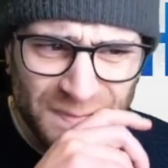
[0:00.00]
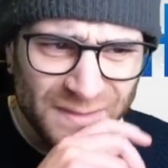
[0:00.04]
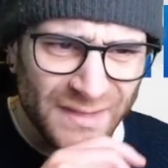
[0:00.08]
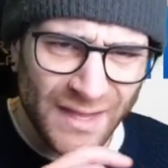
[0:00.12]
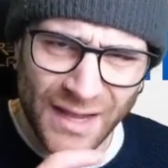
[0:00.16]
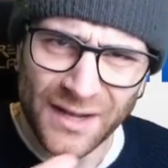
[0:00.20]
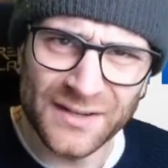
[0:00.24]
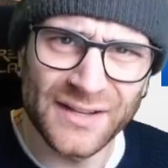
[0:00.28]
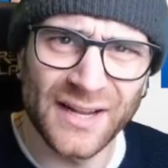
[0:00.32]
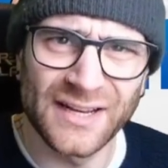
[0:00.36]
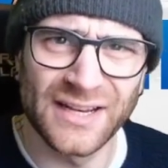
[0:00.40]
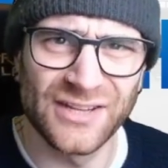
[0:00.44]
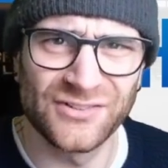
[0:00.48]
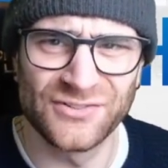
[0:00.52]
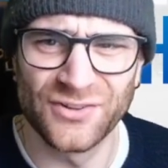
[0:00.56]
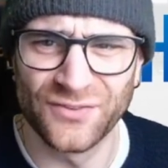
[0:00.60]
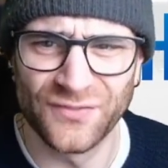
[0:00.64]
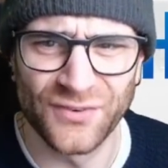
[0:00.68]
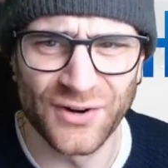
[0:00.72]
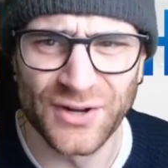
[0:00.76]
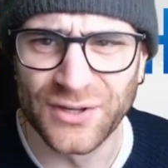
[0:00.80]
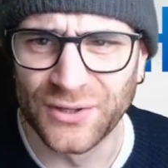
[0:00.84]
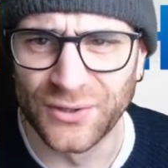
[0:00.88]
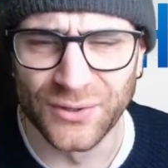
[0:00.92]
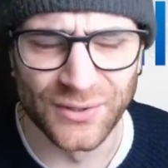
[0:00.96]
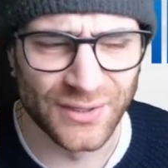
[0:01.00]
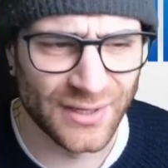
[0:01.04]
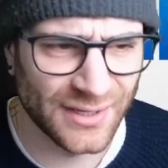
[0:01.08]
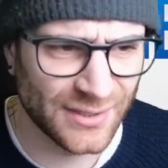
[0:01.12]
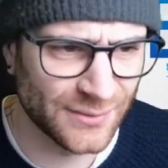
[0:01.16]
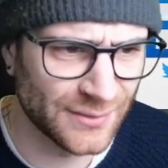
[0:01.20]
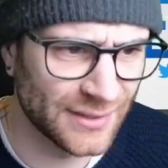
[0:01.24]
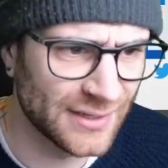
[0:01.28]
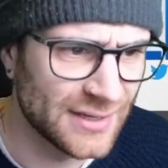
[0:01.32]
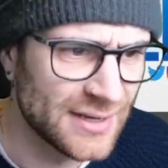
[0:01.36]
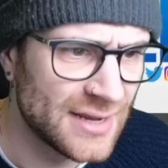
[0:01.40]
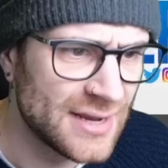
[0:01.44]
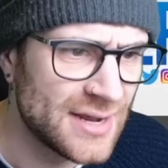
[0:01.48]
And then he's not very good
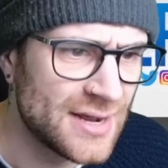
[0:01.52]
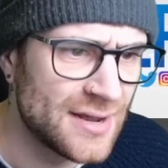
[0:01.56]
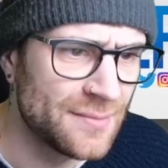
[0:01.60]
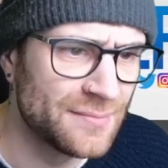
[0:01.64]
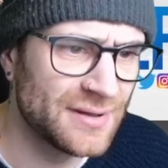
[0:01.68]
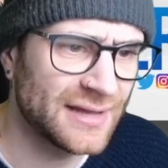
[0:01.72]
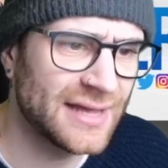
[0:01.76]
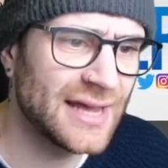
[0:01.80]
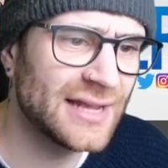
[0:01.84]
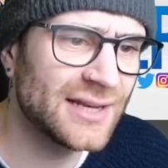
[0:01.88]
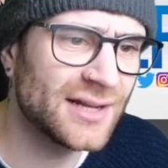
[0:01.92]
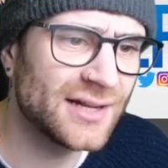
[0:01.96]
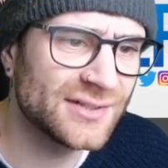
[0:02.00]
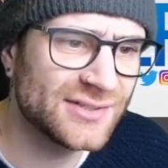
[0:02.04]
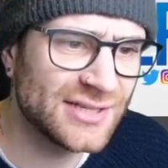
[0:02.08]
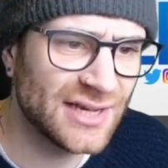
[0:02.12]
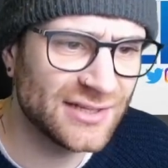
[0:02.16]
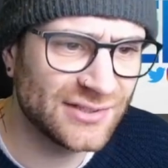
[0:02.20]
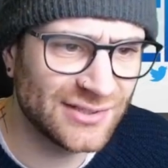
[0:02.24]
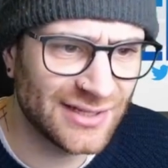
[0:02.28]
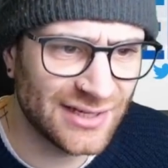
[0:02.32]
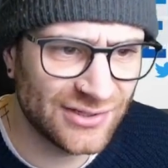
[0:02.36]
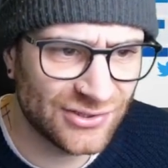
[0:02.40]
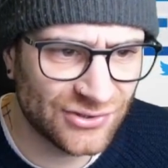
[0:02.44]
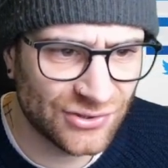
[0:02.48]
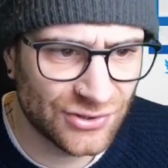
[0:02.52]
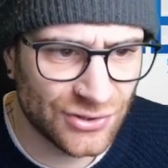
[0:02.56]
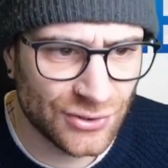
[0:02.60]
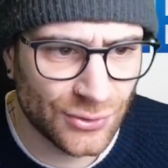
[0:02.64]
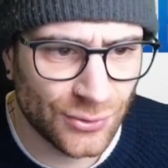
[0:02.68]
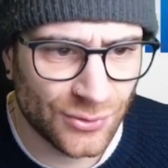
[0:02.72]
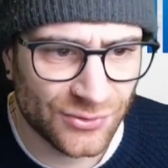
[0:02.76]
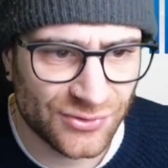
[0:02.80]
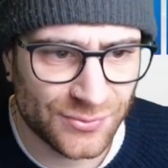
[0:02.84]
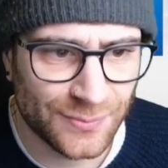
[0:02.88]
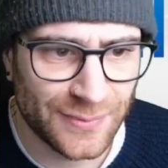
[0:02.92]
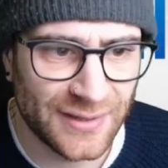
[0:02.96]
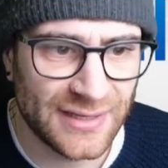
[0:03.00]
anyway. Mikel Arteta is
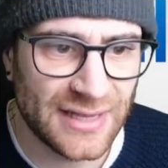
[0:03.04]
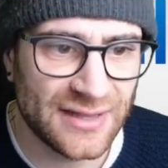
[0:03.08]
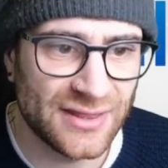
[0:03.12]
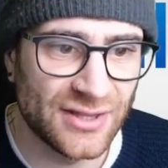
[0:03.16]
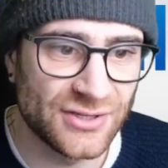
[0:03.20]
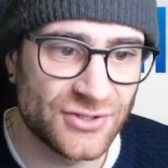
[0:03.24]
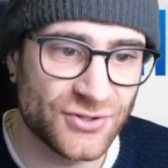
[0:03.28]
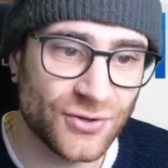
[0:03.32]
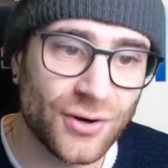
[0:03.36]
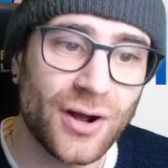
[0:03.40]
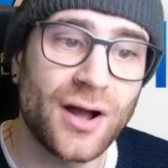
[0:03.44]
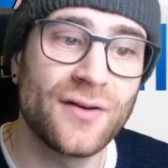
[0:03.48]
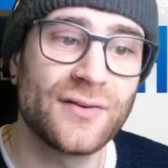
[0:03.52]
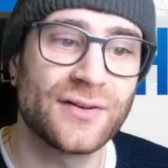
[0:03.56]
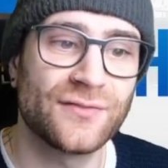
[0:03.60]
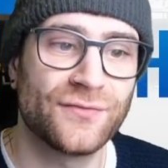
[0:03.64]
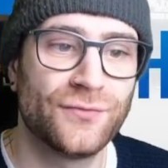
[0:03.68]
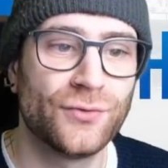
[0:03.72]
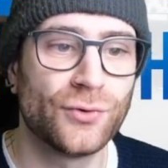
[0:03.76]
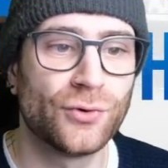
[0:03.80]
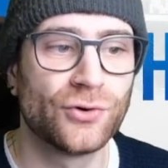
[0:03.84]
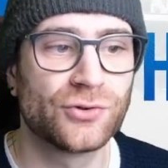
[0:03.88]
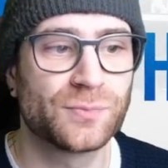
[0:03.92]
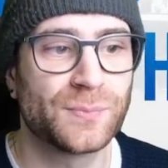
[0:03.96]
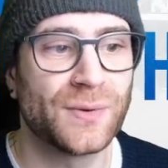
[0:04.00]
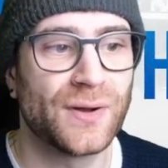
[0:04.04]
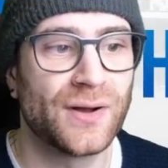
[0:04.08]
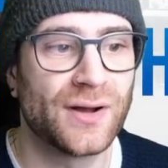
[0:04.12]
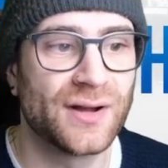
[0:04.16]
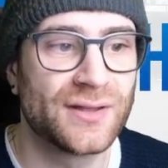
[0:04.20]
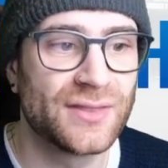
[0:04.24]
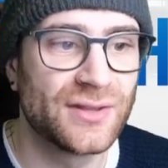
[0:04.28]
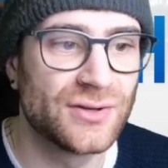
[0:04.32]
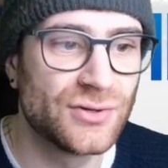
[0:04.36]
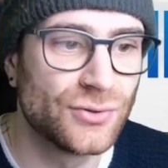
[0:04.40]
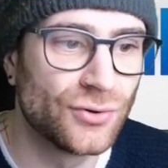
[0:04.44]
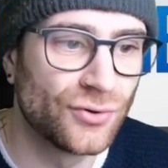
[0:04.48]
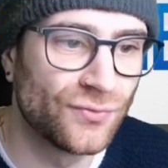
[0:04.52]
thought to be the driving force behind
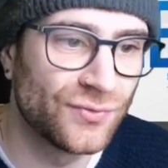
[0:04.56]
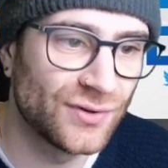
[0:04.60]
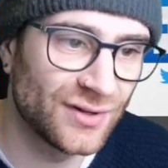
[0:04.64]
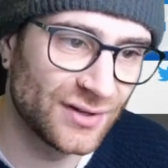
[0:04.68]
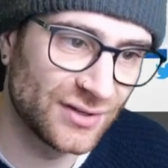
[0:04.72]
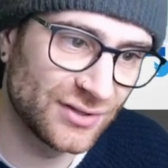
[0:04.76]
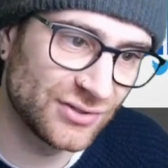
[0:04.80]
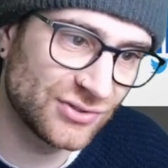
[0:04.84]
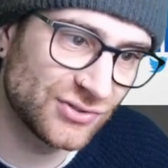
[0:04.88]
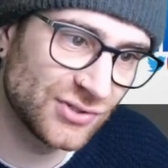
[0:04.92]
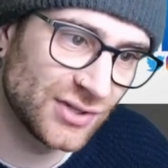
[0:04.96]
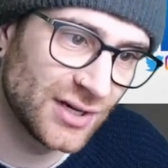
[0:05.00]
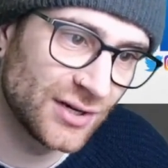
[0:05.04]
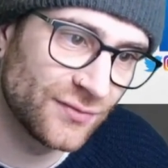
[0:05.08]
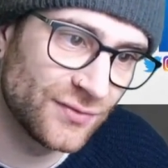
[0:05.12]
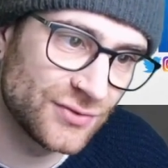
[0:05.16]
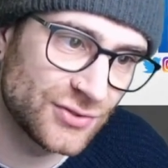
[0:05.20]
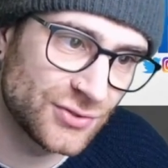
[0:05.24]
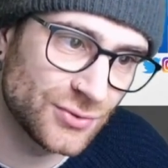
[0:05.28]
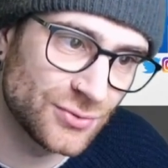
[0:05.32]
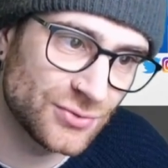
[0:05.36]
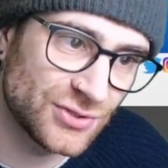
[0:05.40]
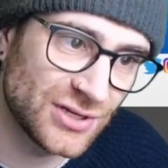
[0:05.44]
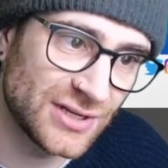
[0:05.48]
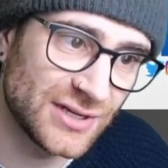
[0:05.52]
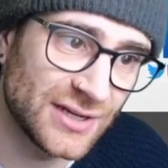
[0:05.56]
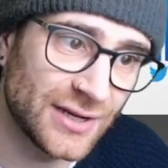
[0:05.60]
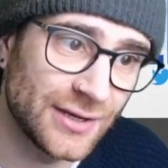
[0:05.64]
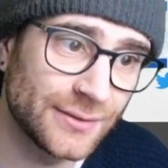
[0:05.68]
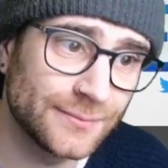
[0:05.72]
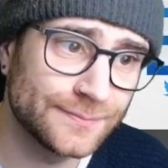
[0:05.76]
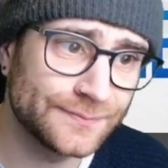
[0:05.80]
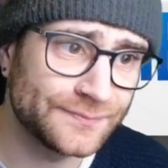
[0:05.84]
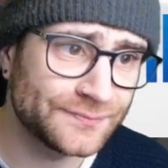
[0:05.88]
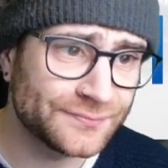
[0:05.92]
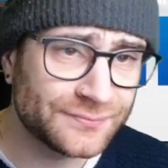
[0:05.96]
the North London side for Jorginho.